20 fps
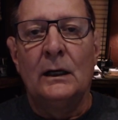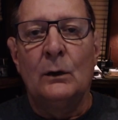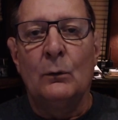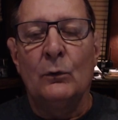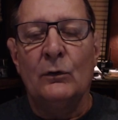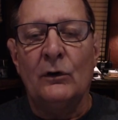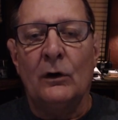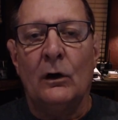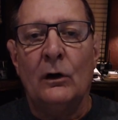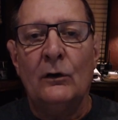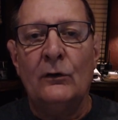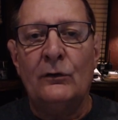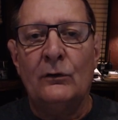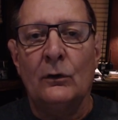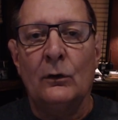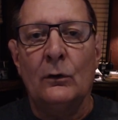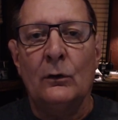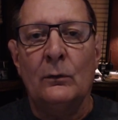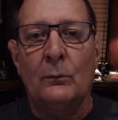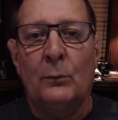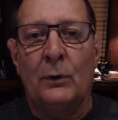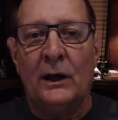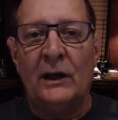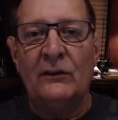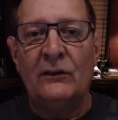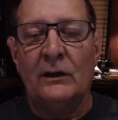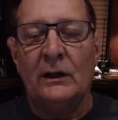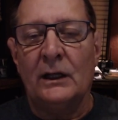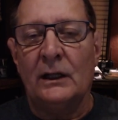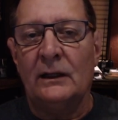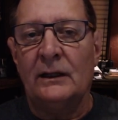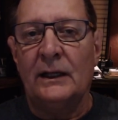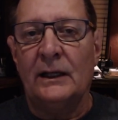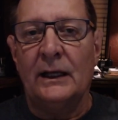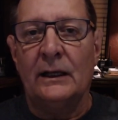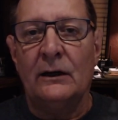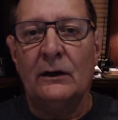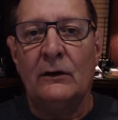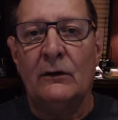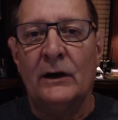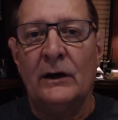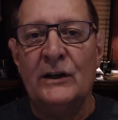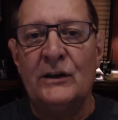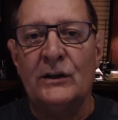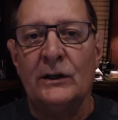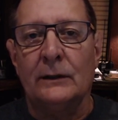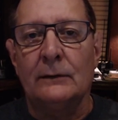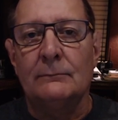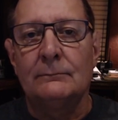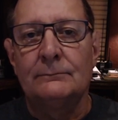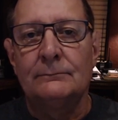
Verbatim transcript: was also present at the integration.